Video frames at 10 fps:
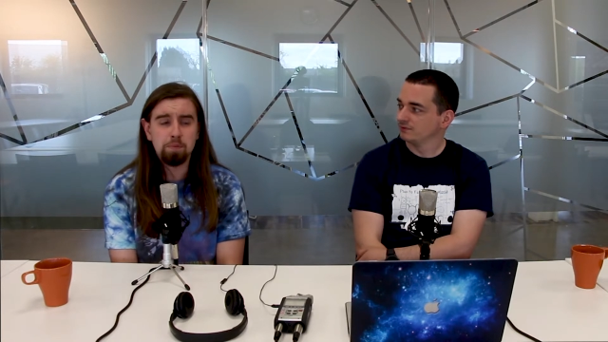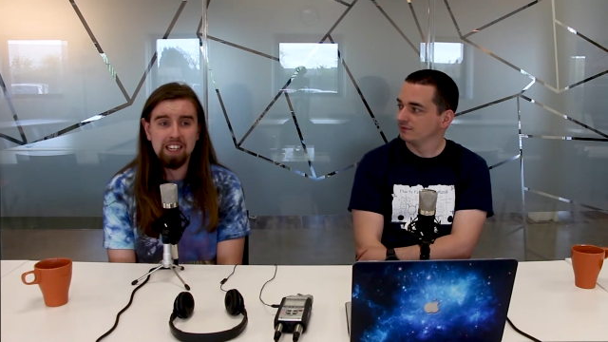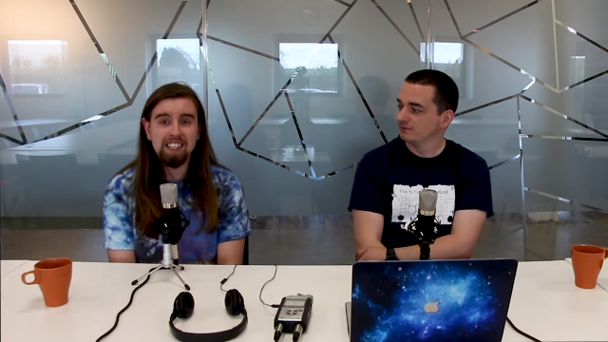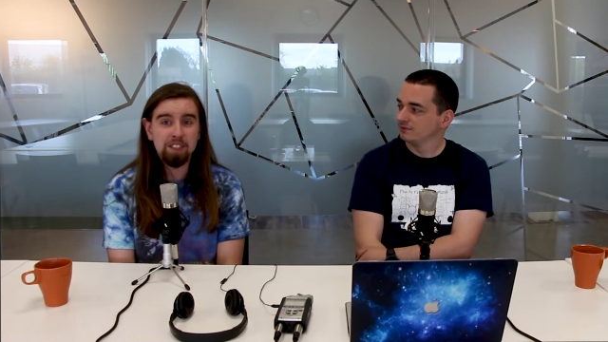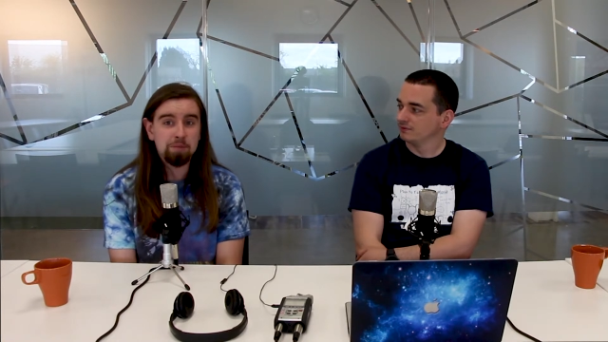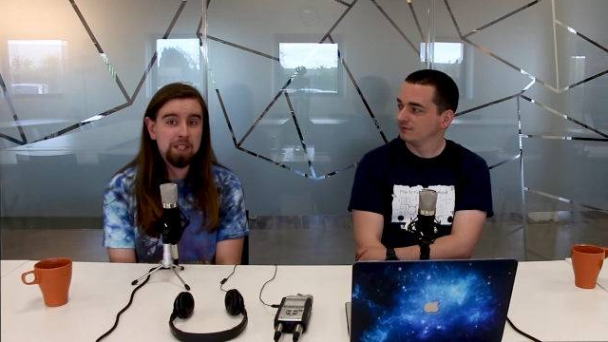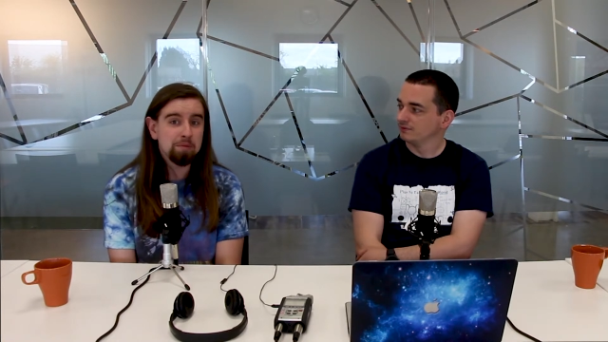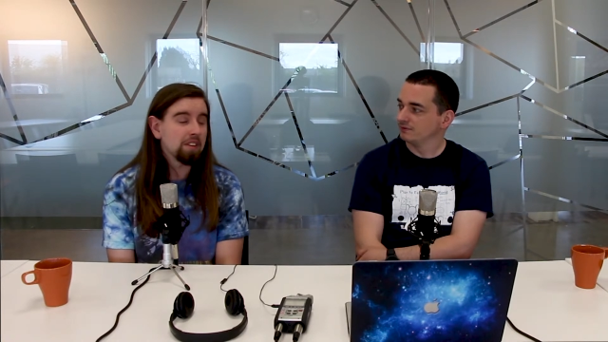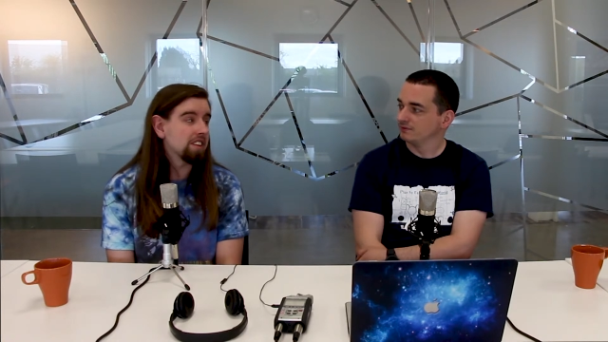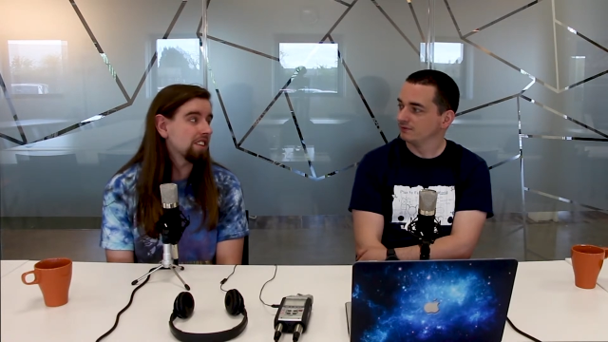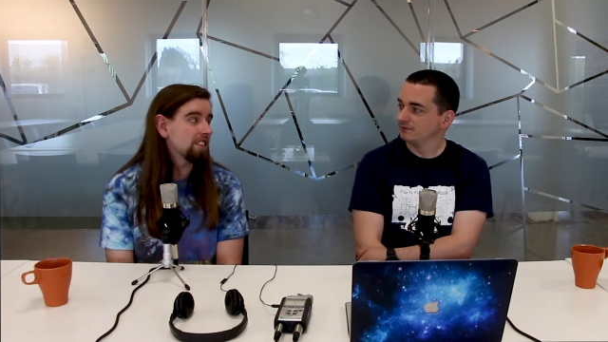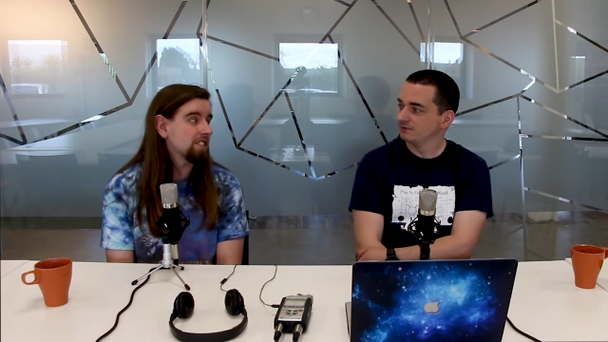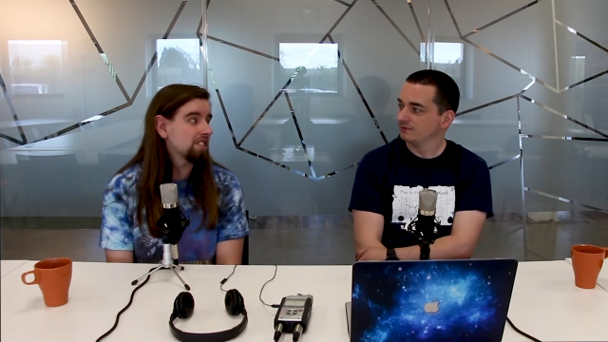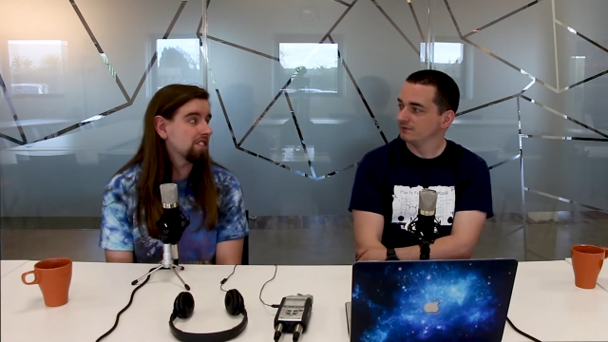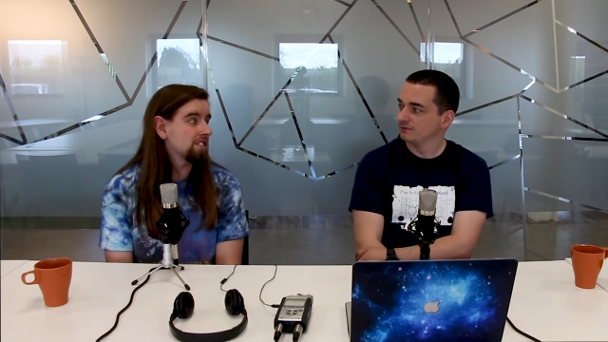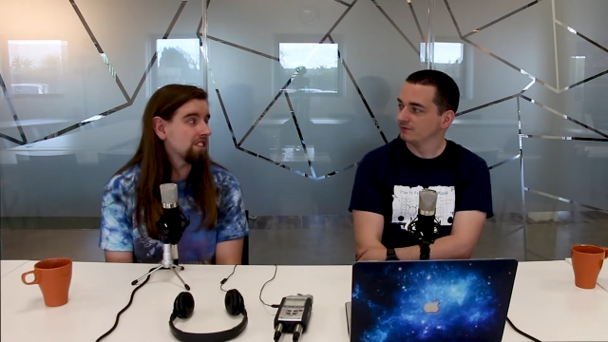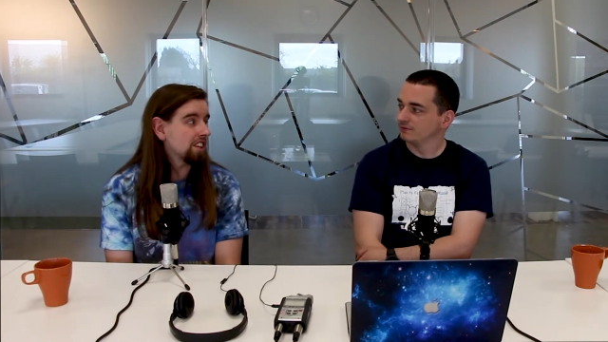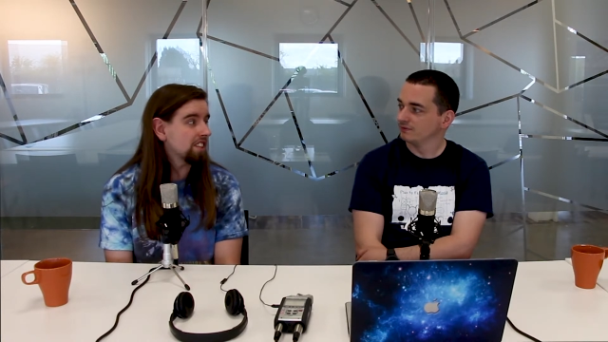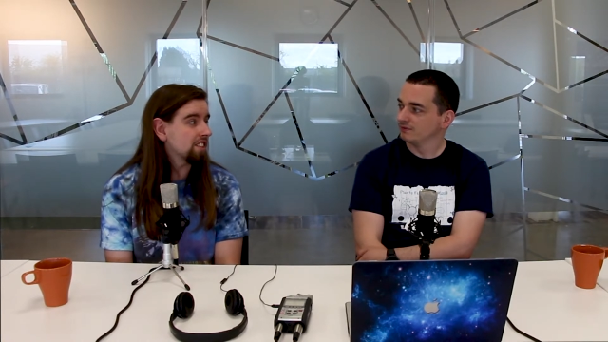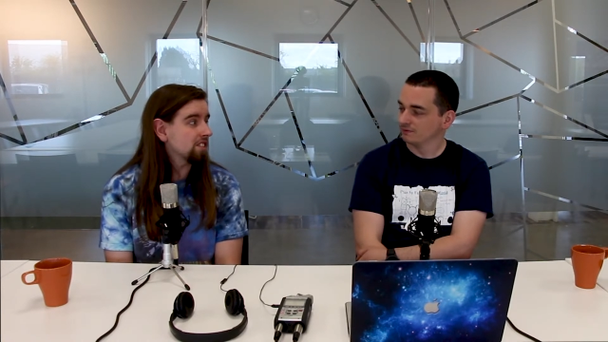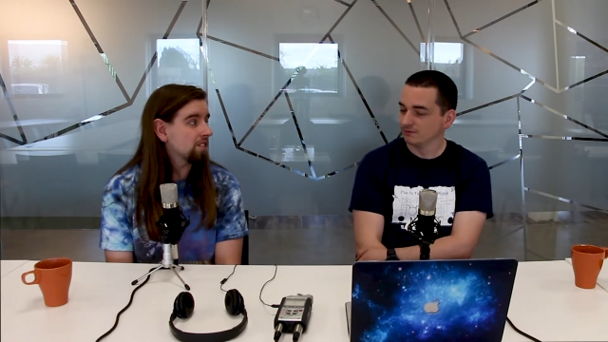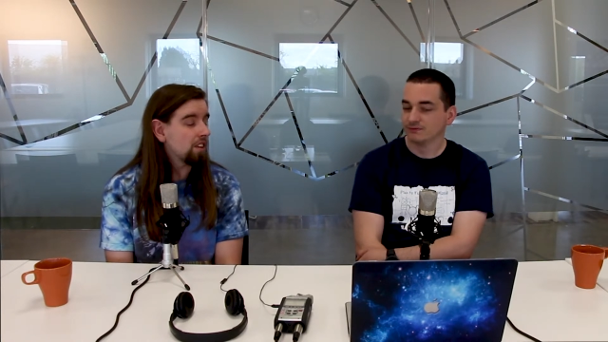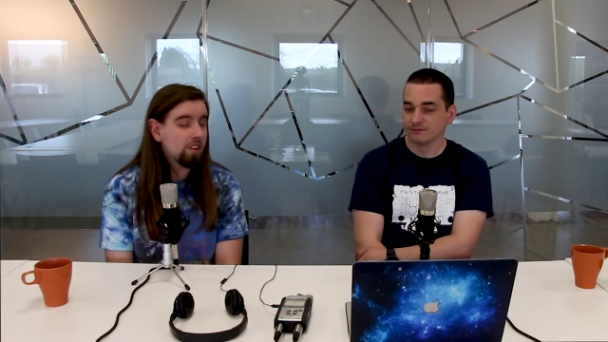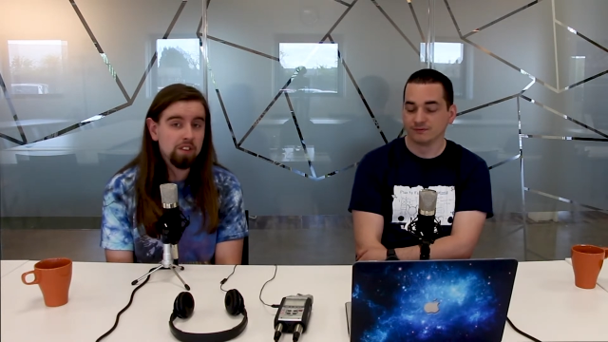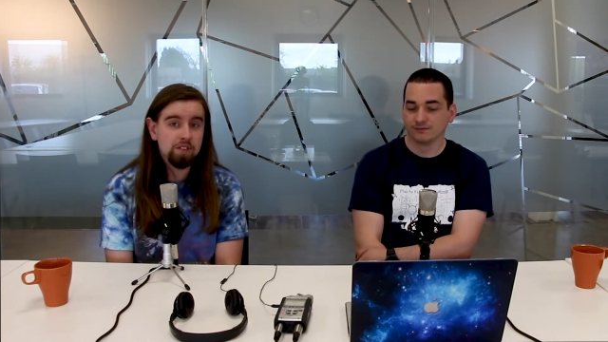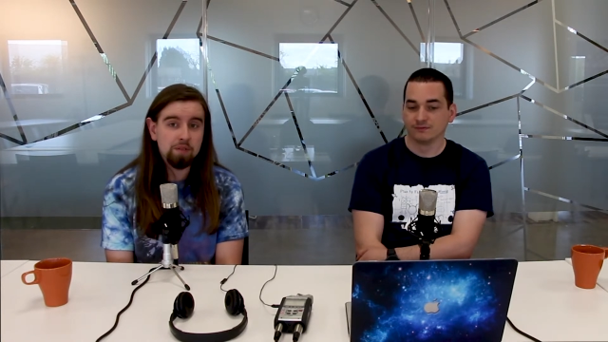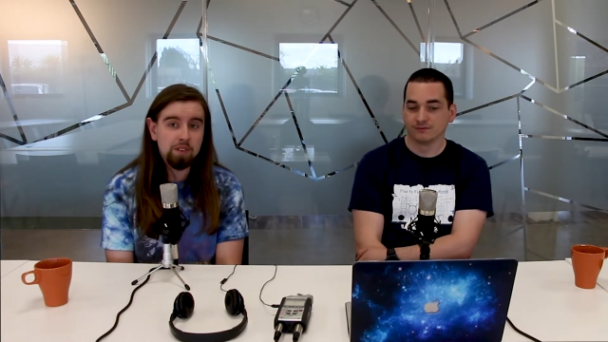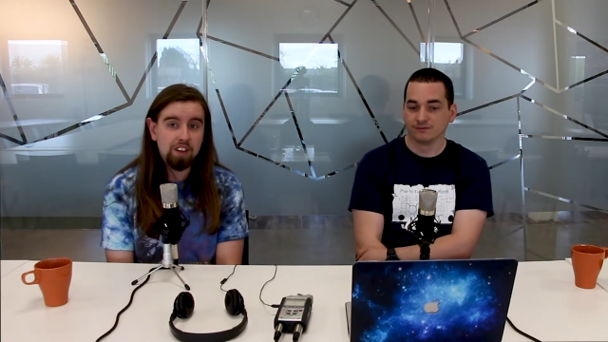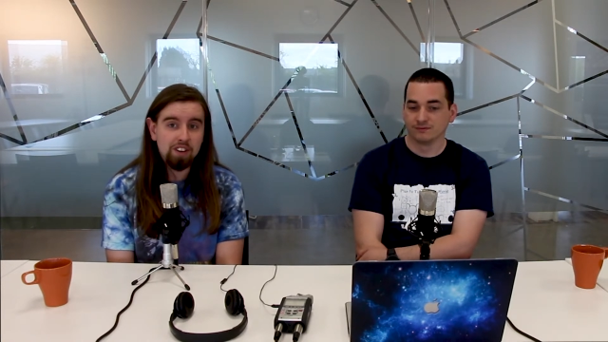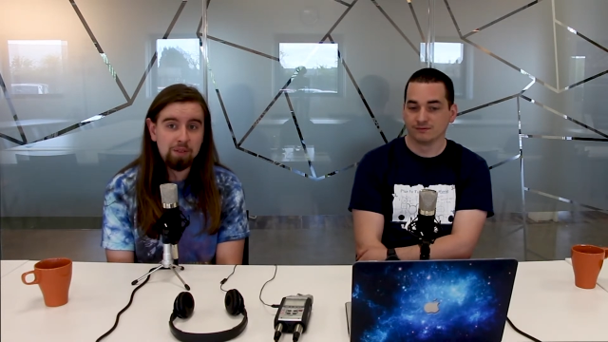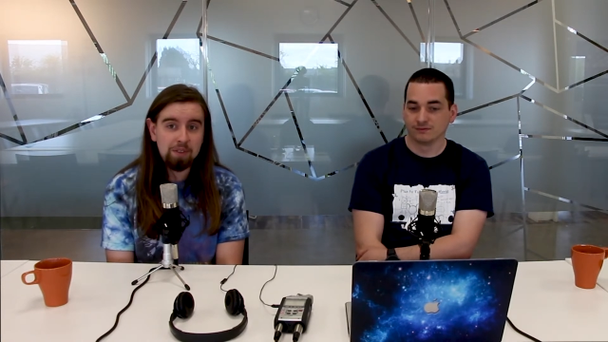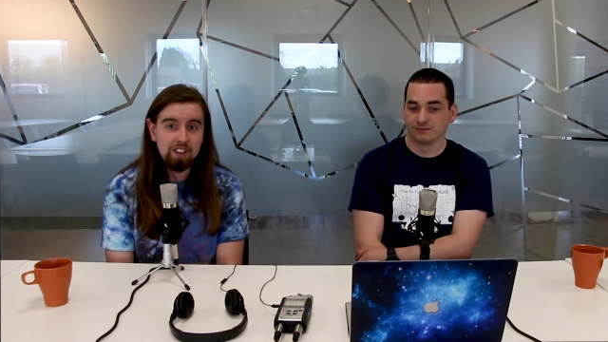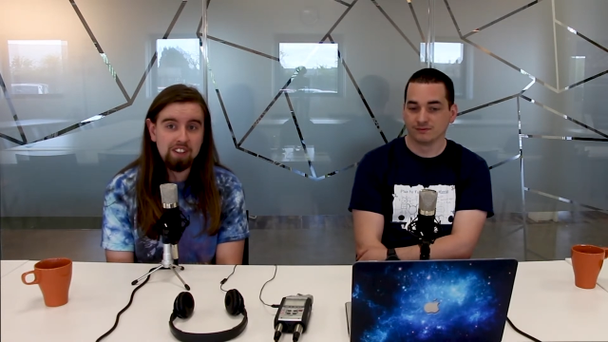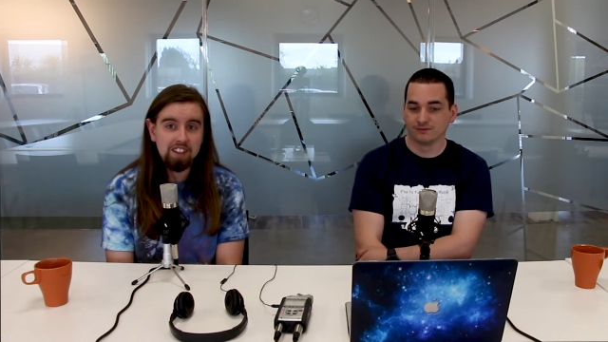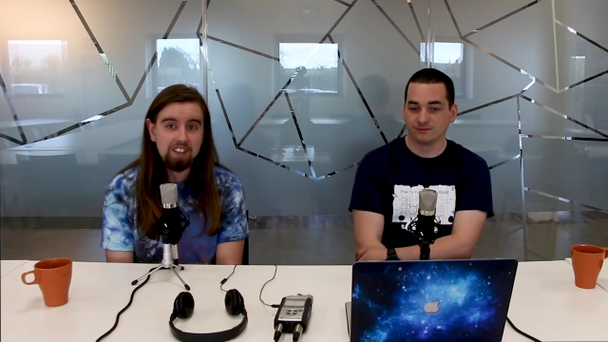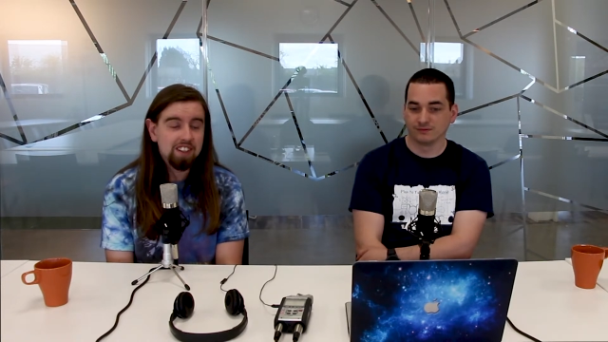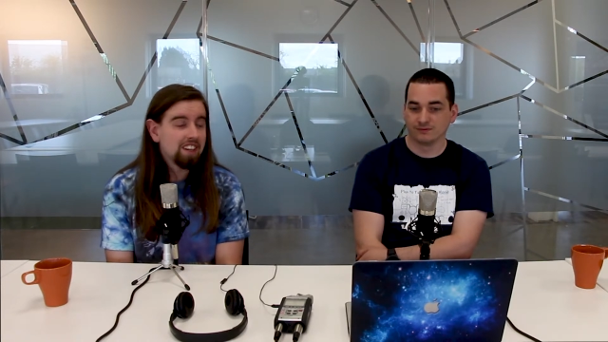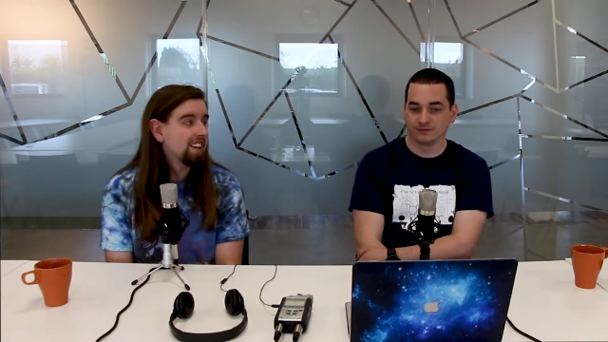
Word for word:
Speaker 1: billion people in China, so all of them are going to be on that.